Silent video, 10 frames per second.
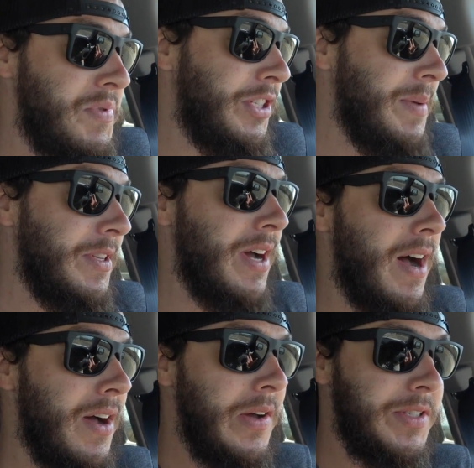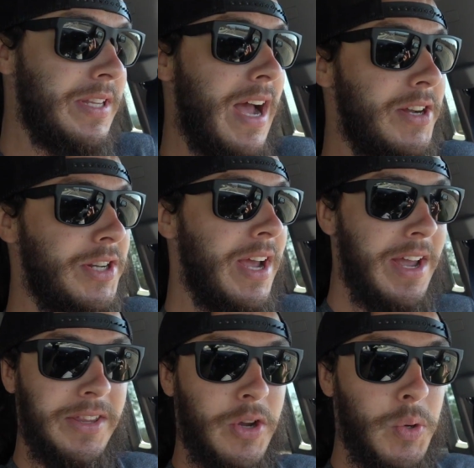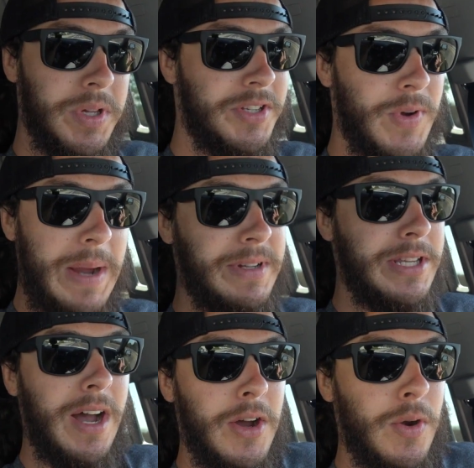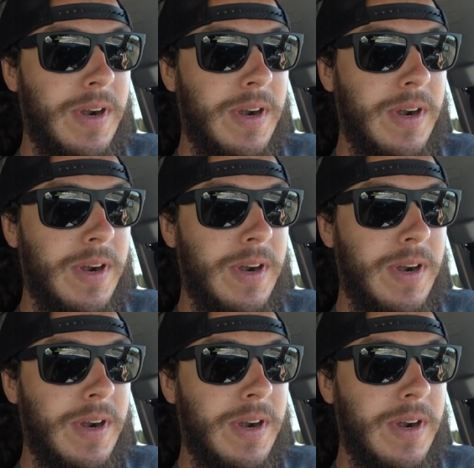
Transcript: SEMA Tahoe slash the coolest grandma Tahoe